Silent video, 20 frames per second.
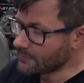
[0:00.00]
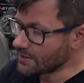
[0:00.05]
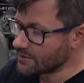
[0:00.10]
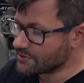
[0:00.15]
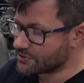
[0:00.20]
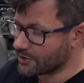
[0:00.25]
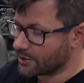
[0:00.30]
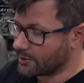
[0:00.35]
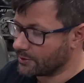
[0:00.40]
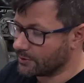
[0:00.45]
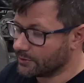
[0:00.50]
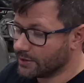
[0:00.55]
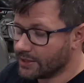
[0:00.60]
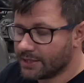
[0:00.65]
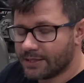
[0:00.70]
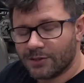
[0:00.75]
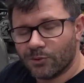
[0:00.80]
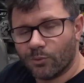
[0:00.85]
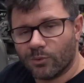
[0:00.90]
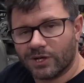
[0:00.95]
So
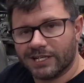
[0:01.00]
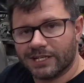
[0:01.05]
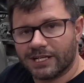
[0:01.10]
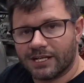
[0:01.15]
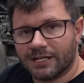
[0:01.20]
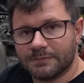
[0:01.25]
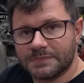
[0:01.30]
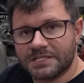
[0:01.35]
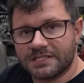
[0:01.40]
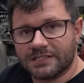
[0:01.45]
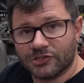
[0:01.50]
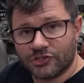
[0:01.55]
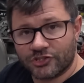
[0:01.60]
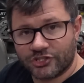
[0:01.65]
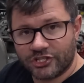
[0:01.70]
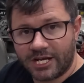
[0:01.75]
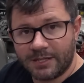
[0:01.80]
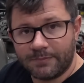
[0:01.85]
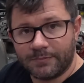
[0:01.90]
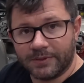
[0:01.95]
when it comes to
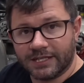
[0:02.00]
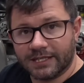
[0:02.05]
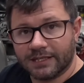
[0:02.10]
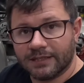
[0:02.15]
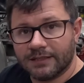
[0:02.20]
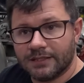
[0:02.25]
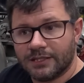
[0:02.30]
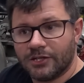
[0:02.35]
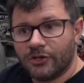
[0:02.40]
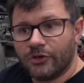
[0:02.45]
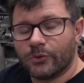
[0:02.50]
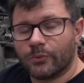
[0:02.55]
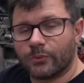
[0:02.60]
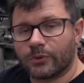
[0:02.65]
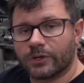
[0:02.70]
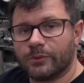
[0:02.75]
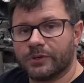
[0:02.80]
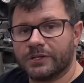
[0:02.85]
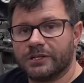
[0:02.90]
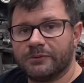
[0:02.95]
shaping, we're
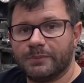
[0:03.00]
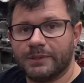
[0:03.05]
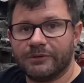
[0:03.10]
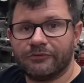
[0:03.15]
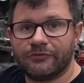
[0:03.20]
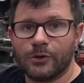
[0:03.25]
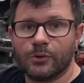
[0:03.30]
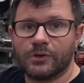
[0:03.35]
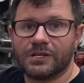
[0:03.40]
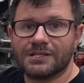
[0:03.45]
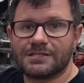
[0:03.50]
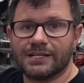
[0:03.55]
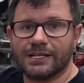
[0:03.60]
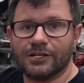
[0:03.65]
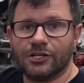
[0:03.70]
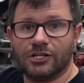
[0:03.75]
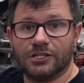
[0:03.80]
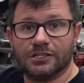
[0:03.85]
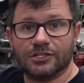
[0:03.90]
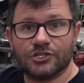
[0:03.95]
going to be focusing
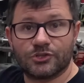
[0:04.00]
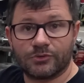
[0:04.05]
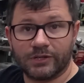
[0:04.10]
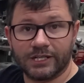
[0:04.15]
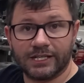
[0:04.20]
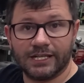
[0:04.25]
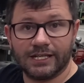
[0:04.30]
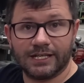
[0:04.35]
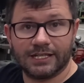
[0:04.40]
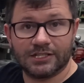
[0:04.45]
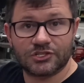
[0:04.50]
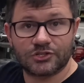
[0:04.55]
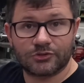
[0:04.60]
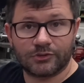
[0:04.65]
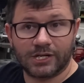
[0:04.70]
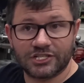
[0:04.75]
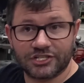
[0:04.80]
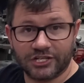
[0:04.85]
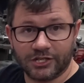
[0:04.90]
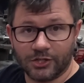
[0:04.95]
on shrinking and
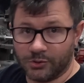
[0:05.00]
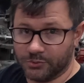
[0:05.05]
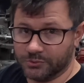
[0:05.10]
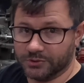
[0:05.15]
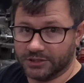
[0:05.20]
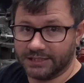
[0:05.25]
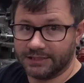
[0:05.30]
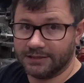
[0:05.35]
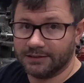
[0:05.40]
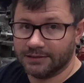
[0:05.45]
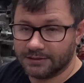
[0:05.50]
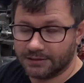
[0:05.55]
stretching only.